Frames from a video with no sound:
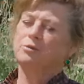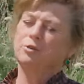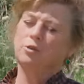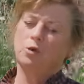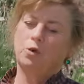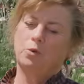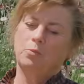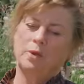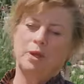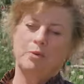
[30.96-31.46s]
of
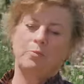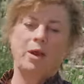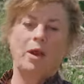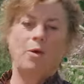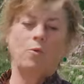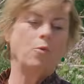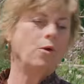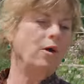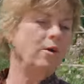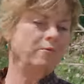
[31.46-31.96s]
taught me
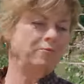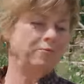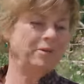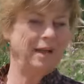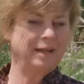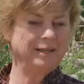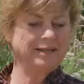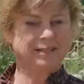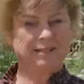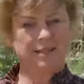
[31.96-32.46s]
about
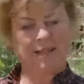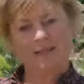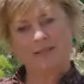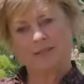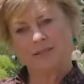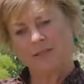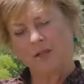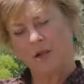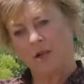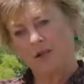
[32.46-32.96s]
wildflowers
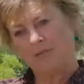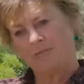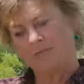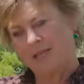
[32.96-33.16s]
and kind of